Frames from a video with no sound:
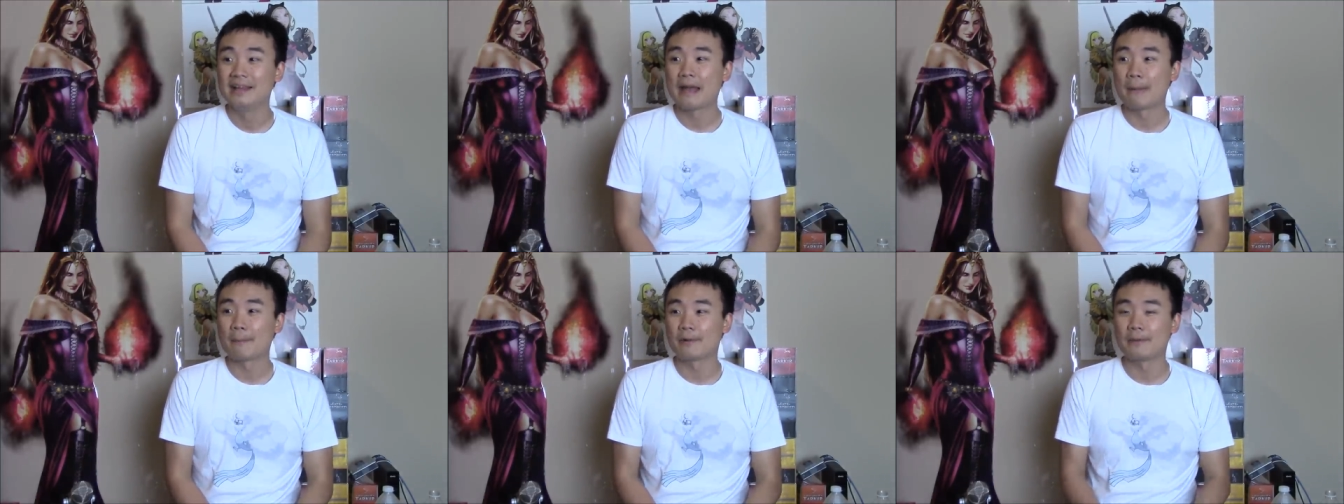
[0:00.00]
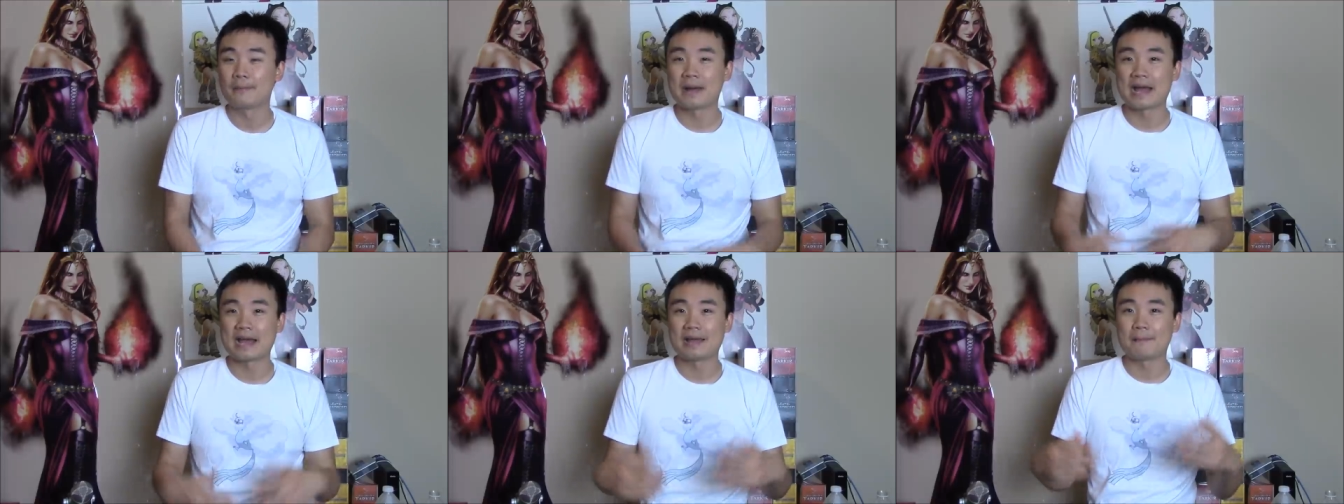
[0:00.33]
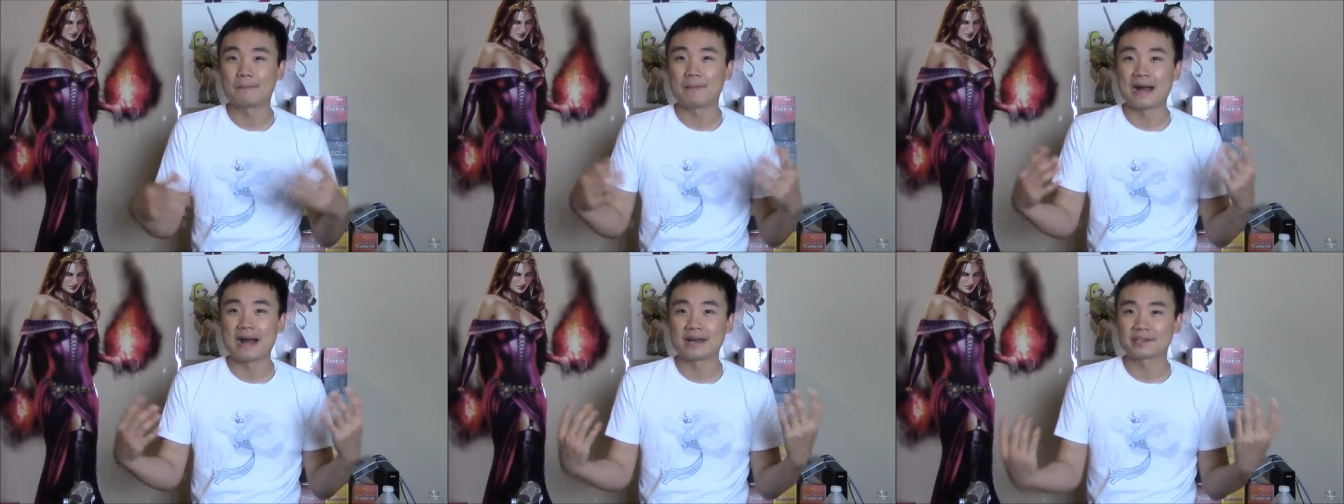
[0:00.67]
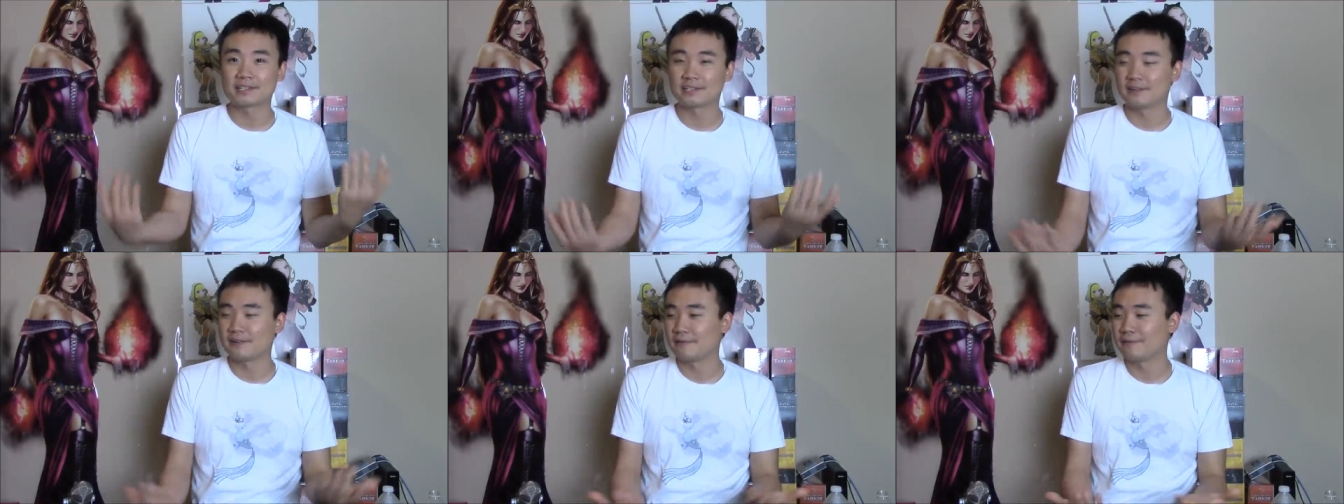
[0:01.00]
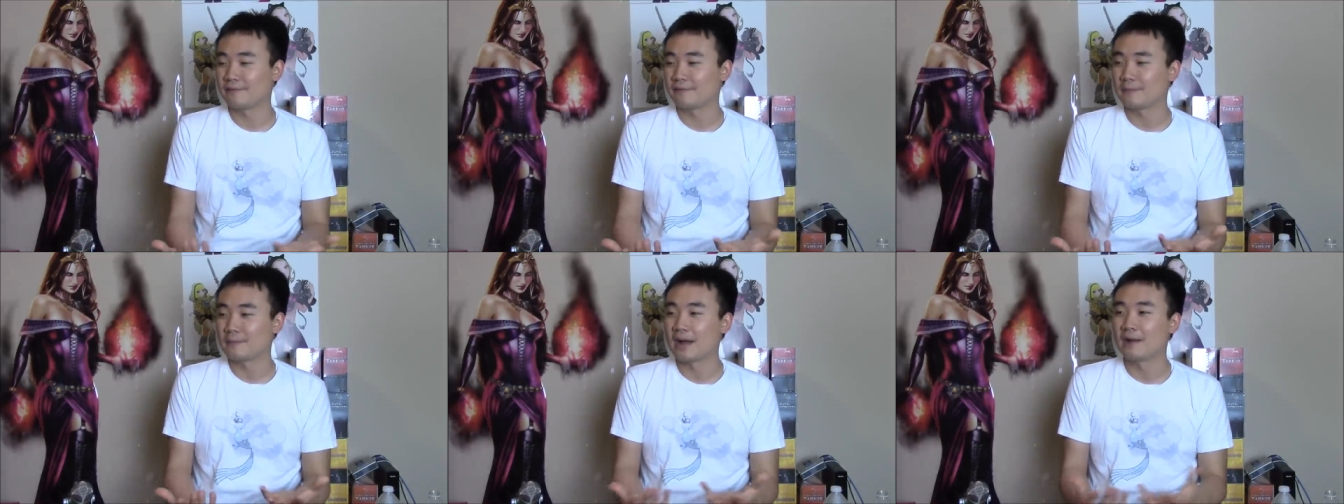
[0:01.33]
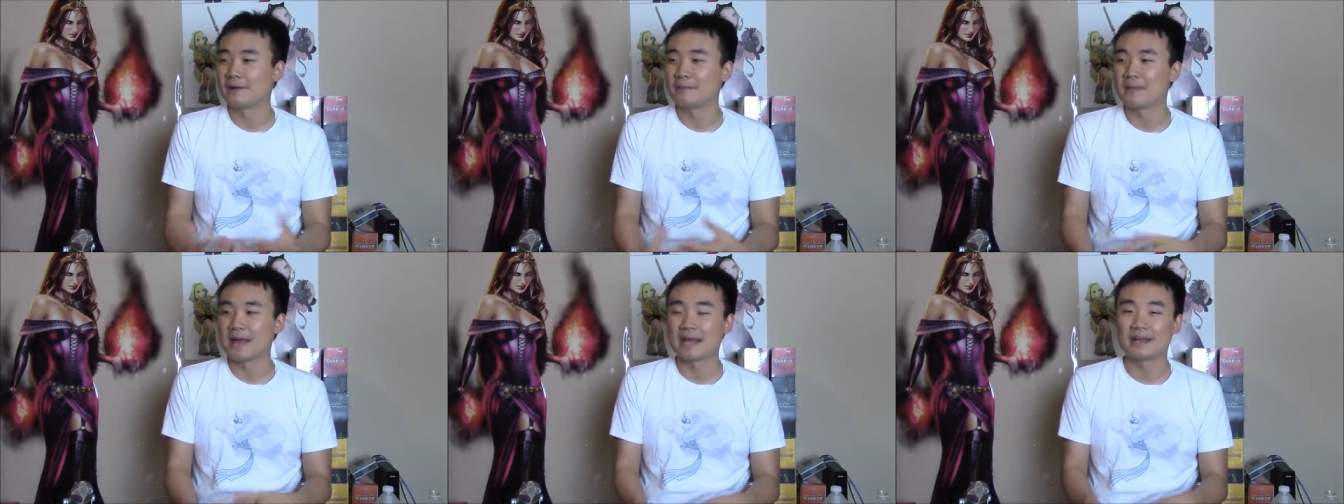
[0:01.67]
I'm going to buy a box of
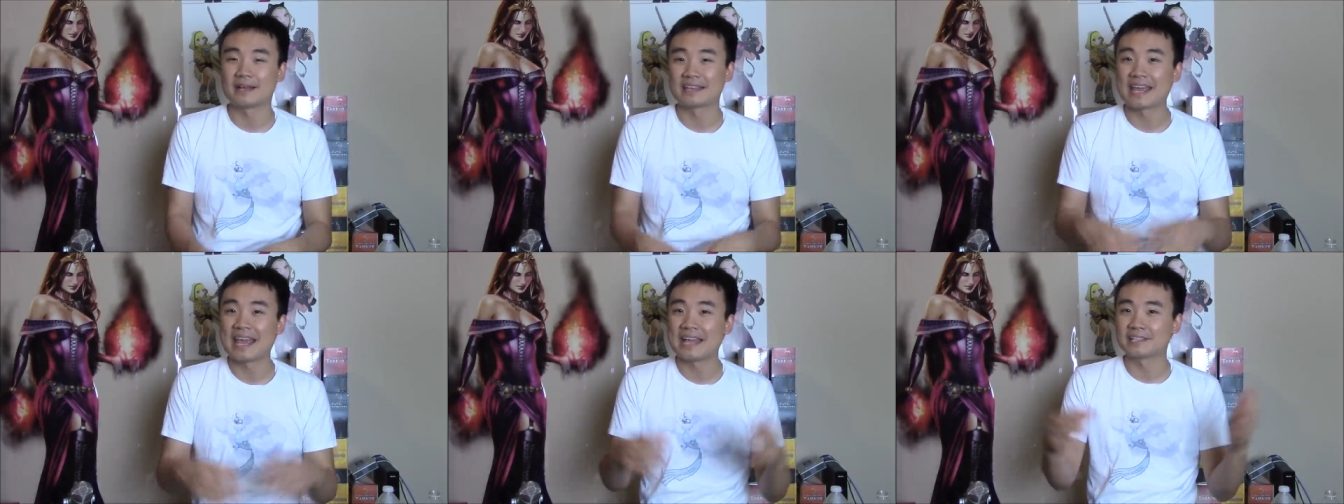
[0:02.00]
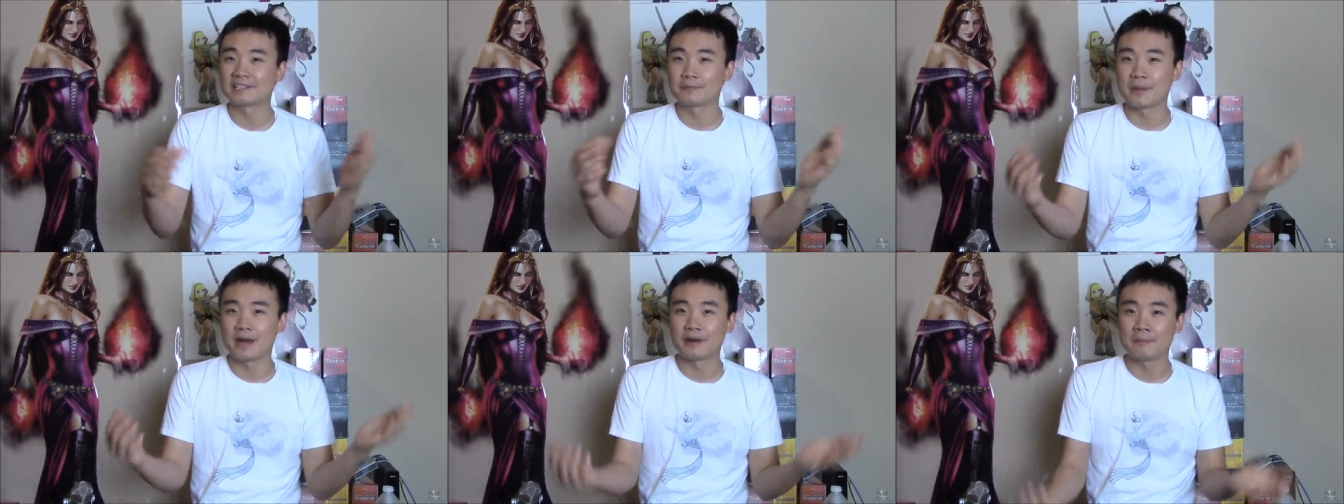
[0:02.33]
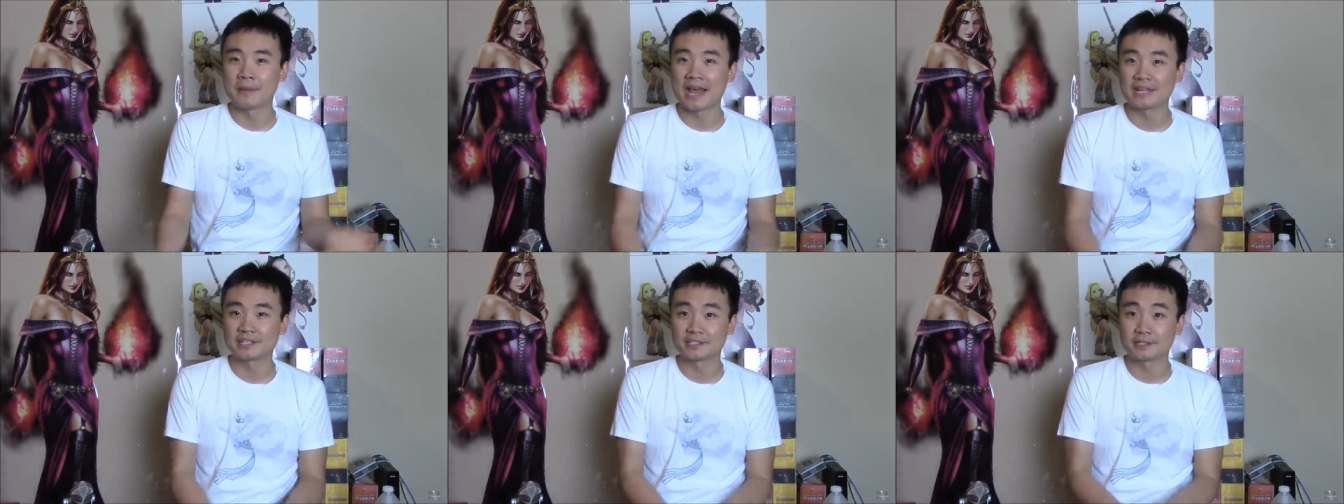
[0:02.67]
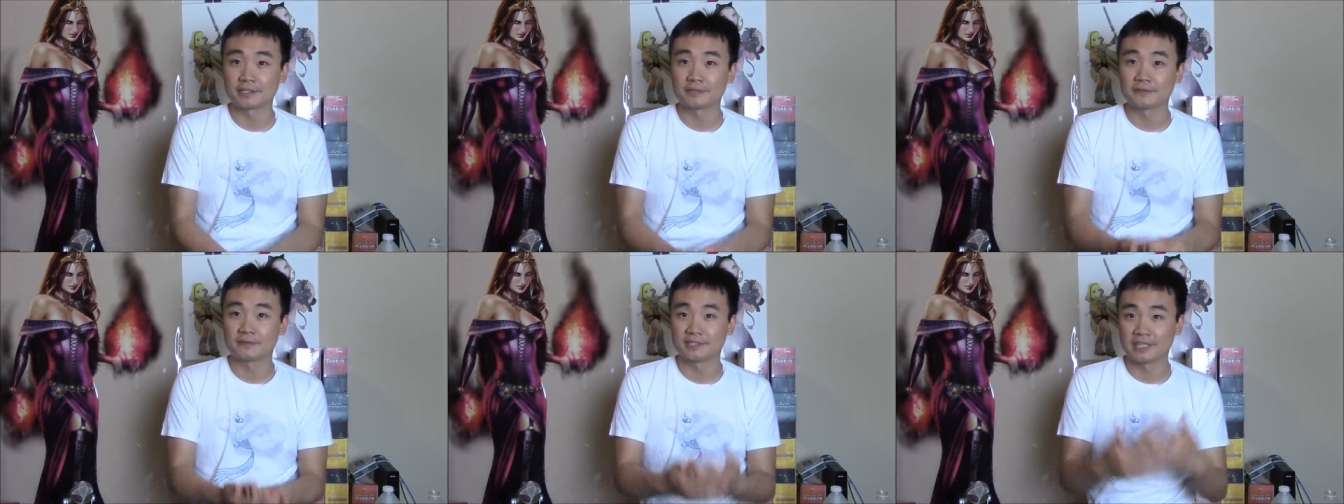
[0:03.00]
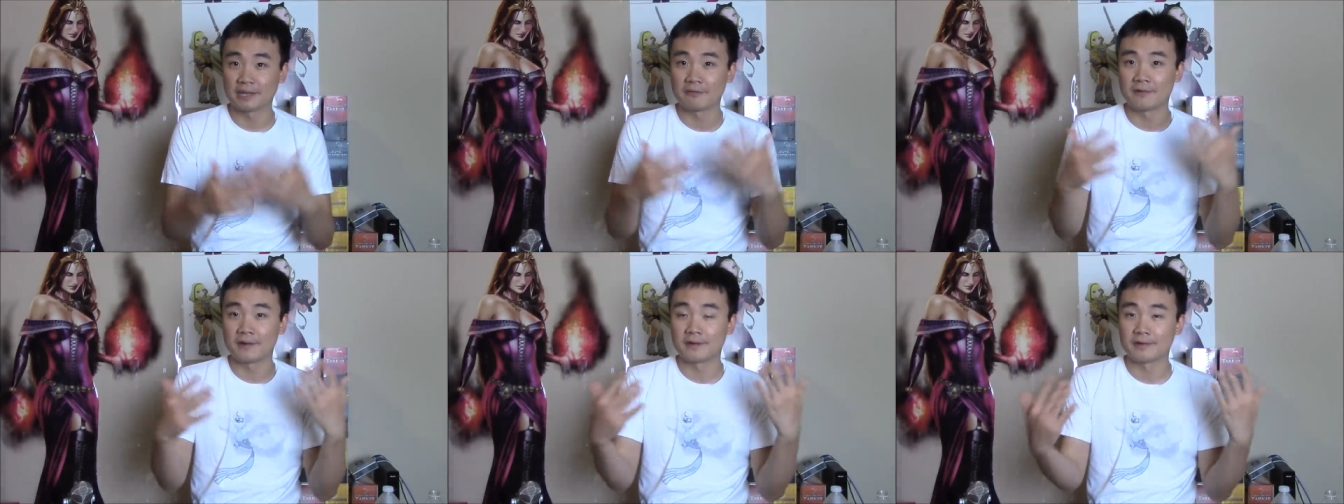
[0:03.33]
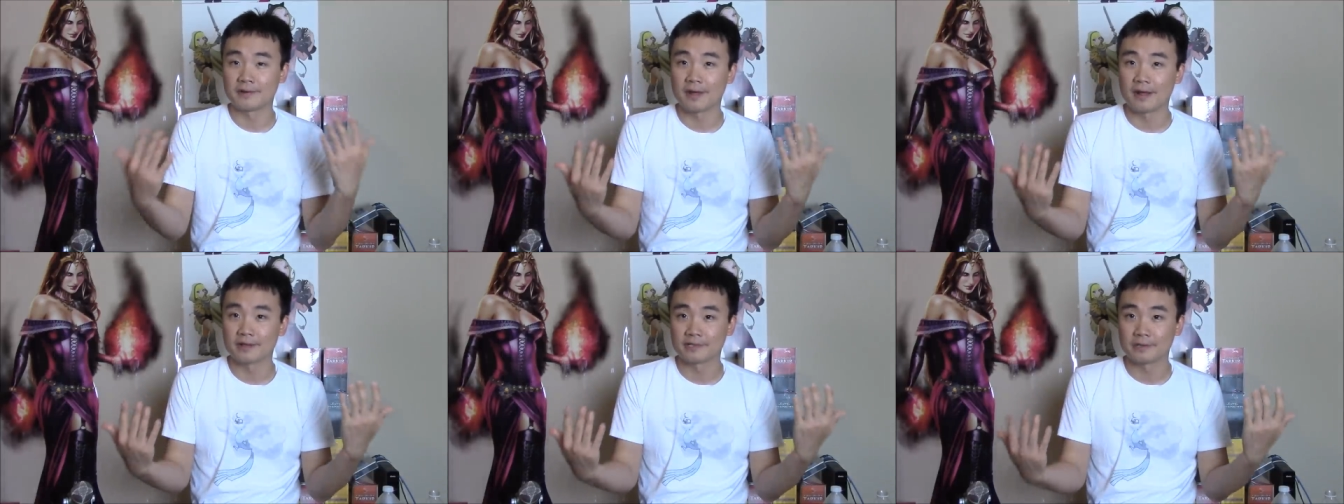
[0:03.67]
modern, a case of modern Masters for
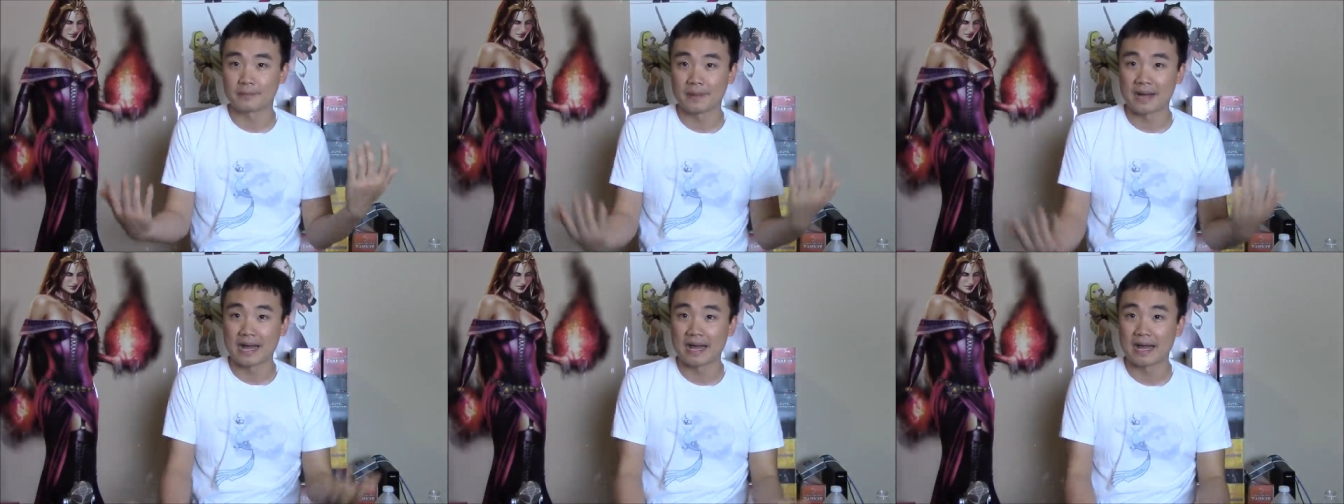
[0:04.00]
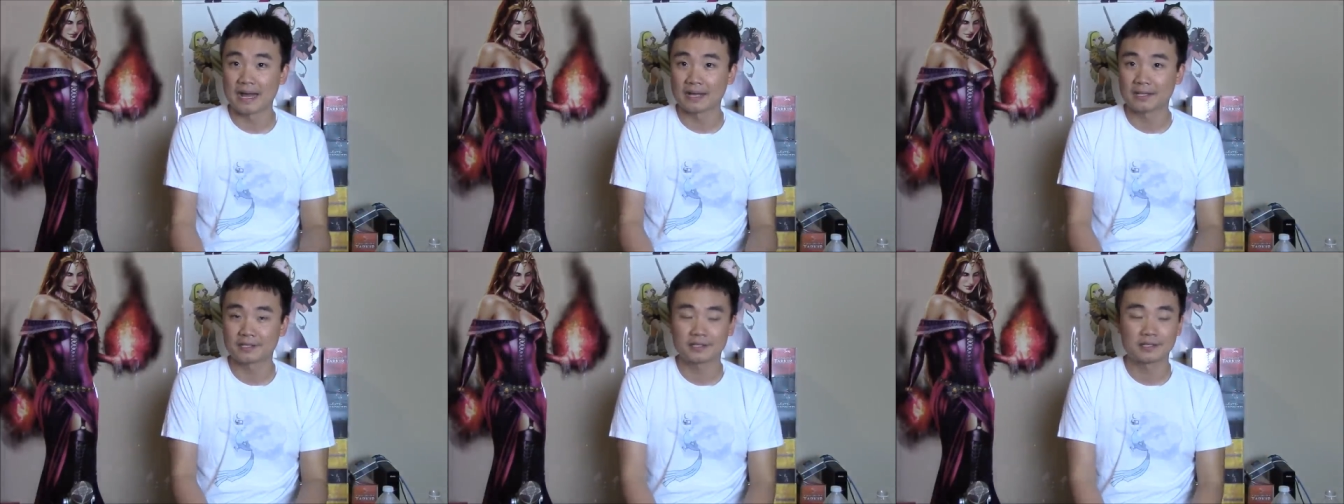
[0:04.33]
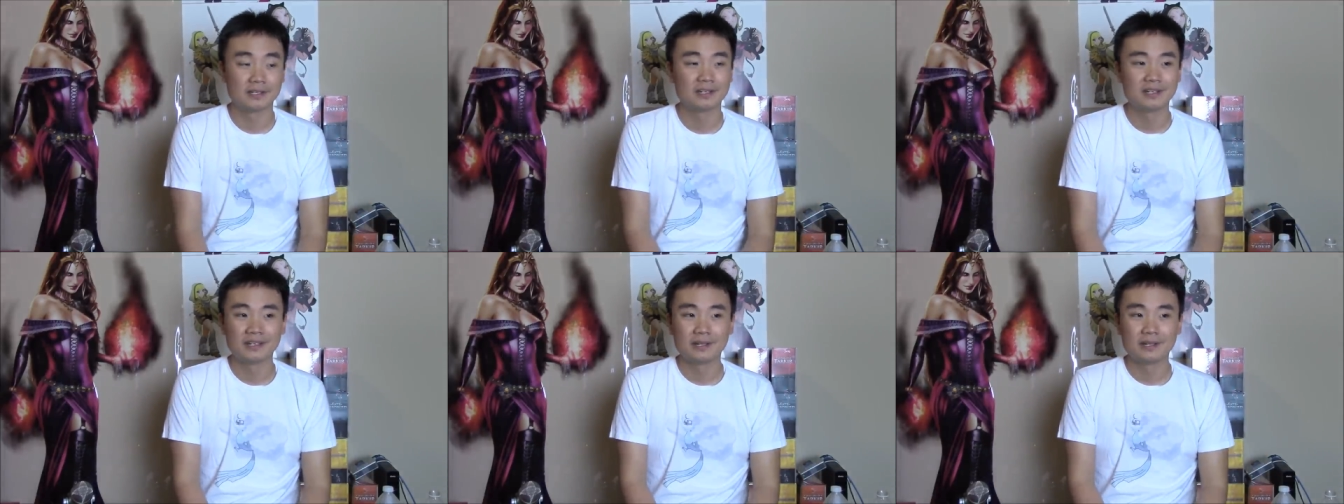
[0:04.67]
$700 a box.